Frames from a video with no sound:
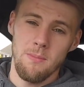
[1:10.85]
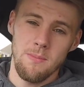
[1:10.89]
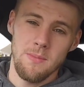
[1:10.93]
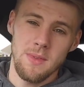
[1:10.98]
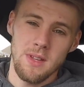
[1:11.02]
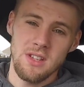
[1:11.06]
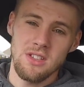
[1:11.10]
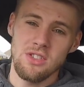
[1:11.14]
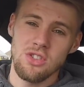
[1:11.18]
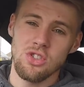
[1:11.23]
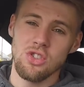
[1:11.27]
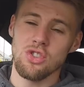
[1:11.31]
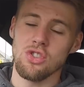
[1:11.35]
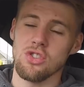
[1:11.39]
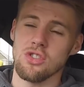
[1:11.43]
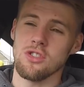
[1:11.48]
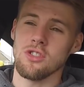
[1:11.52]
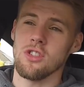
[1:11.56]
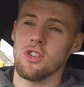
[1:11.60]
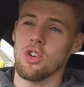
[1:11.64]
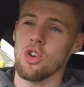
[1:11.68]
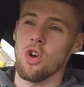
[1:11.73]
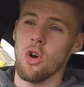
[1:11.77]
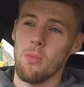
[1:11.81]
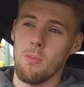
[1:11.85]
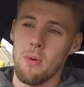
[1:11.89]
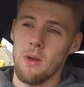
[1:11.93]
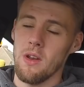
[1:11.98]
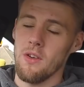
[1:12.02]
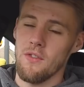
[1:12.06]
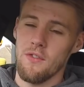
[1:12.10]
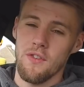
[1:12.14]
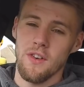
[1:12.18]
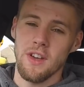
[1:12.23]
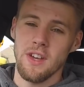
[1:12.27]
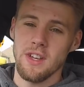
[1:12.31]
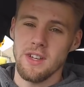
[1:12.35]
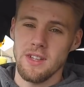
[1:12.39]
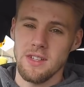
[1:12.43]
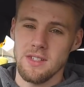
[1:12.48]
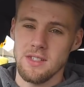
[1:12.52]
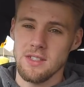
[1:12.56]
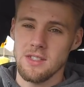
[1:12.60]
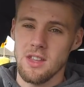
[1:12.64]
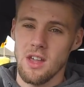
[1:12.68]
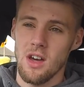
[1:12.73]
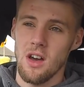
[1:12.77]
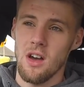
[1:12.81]
It's just a couple of
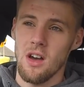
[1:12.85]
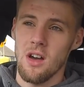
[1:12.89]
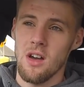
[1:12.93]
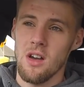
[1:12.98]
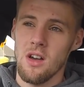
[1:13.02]
things that